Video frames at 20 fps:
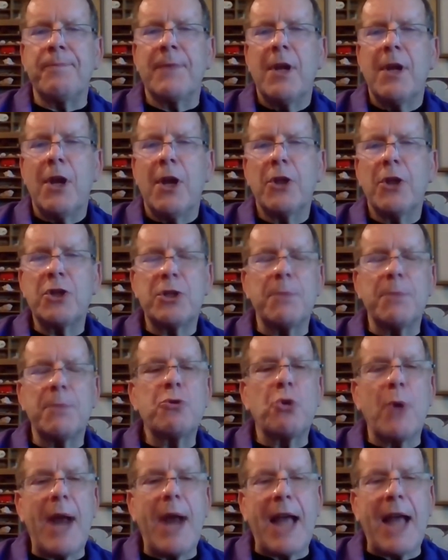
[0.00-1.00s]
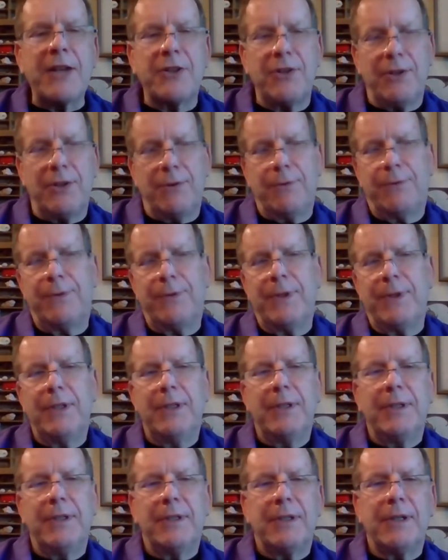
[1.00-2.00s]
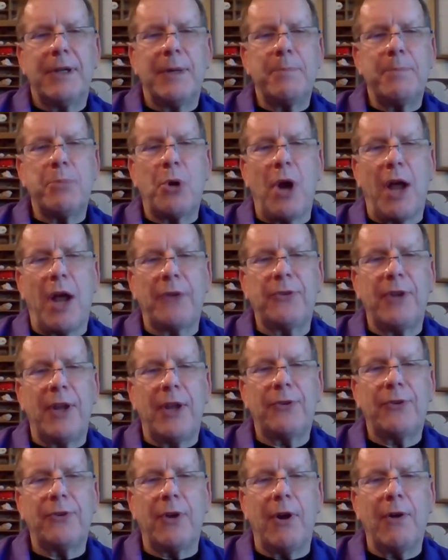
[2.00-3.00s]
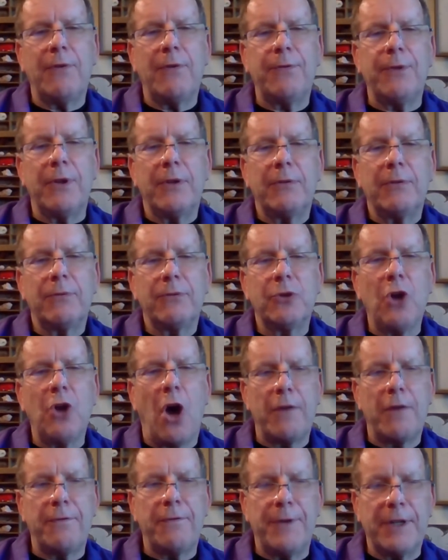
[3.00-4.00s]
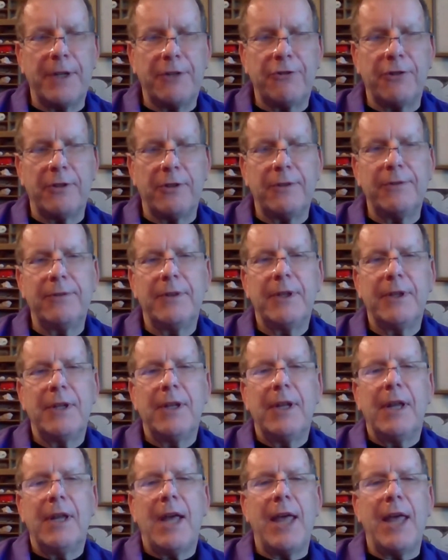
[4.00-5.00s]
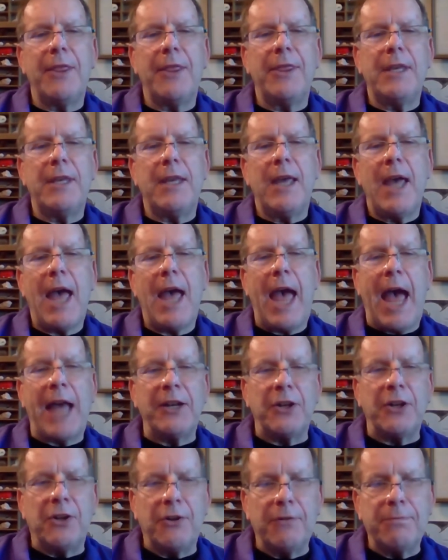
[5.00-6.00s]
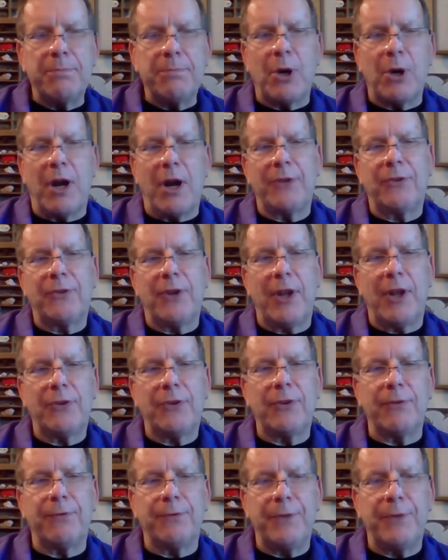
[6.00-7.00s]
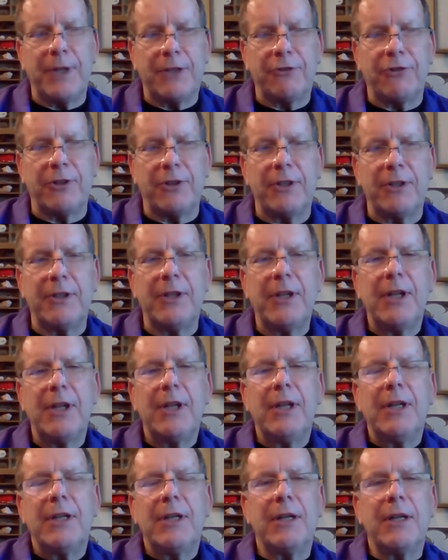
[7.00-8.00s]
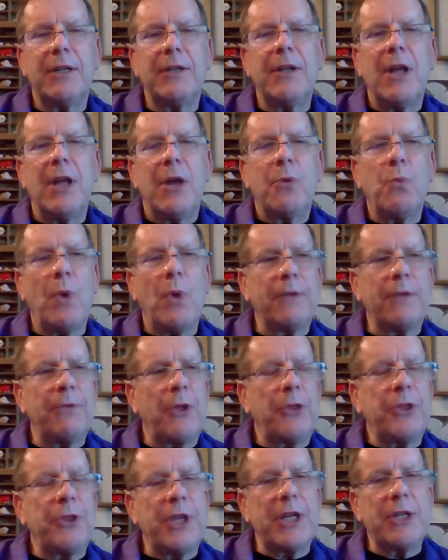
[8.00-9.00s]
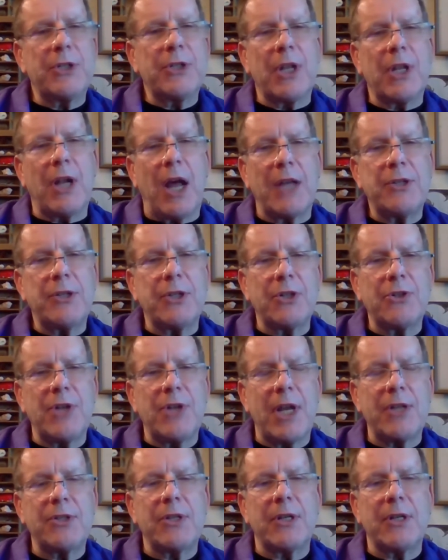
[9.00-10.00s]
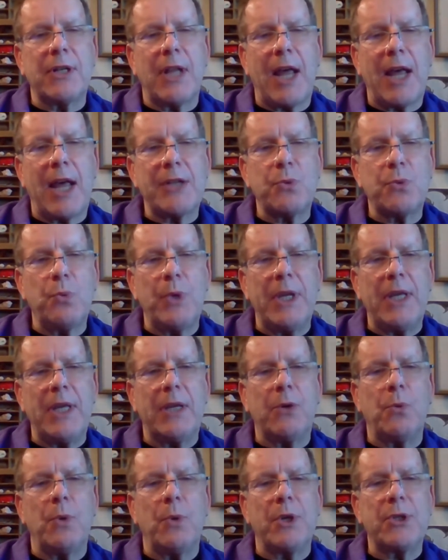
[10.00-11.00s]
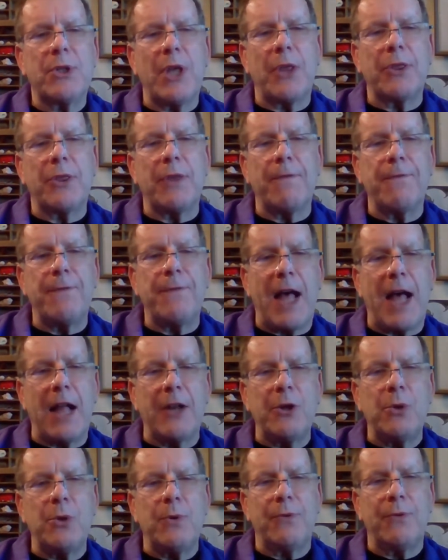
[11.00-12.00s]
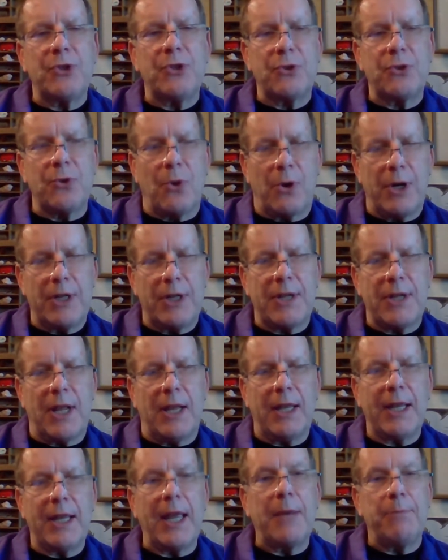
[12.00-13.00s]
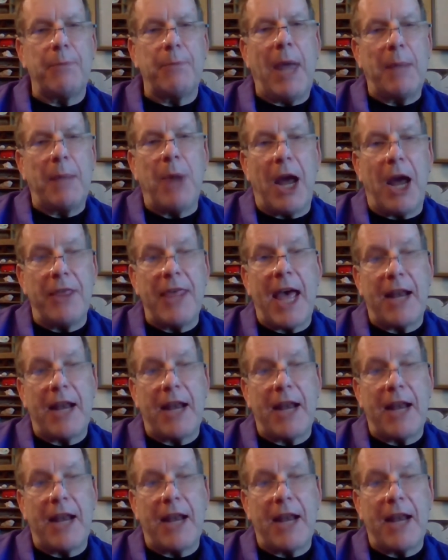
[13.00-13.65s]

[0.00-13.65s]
the subtractive uh, process of nonfiction and the additive process of fiction. Uh, one of the things that I suggested last week was that the value of storytelling, and, and by that